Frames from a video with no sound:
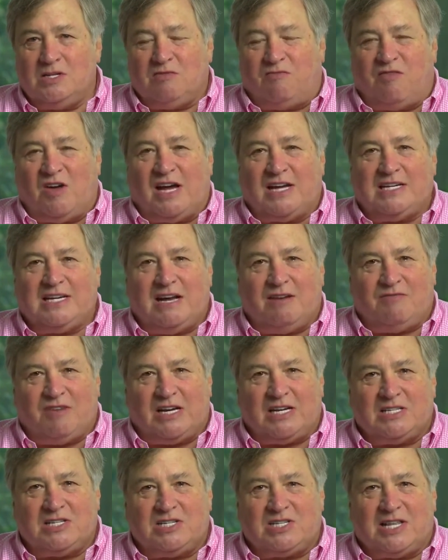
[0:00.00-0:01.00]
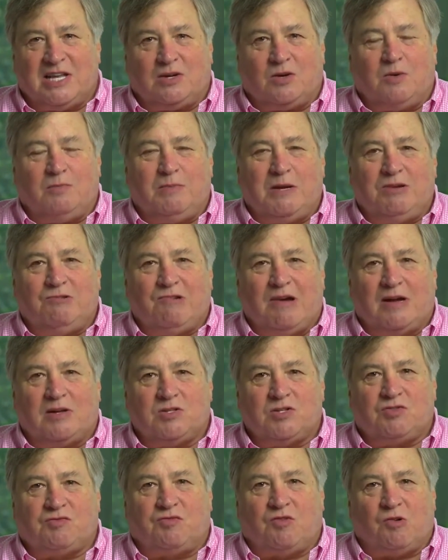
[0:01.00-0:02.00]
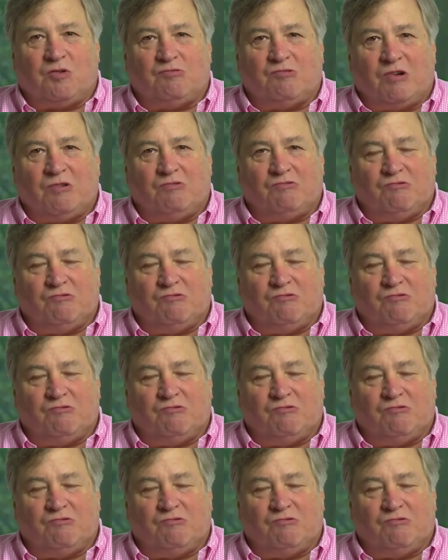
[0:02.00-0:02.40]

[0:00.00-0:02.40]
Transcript: to find evidence that could be grounds for